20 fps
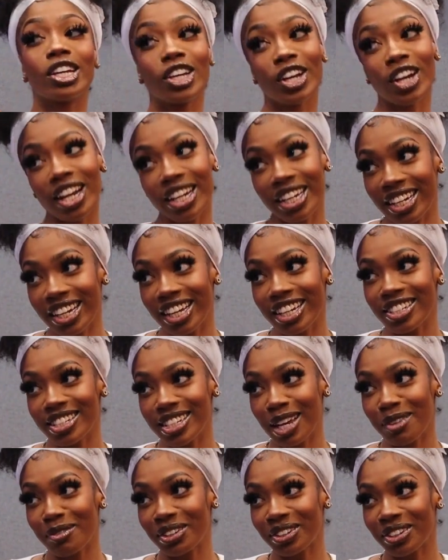you're gonna need an
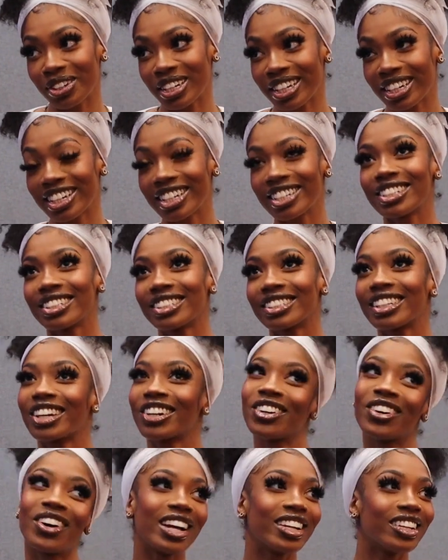entertainment lawyer. And it's just
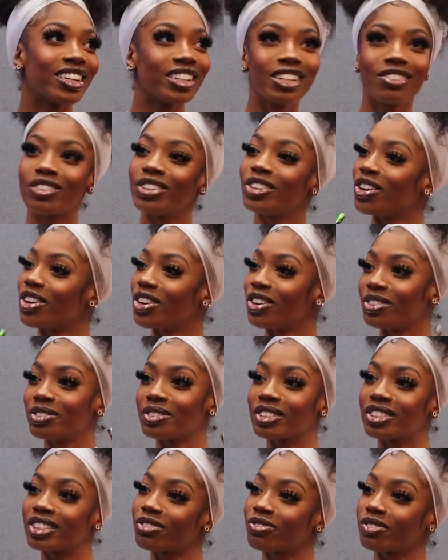like, oh, I didn't even know it was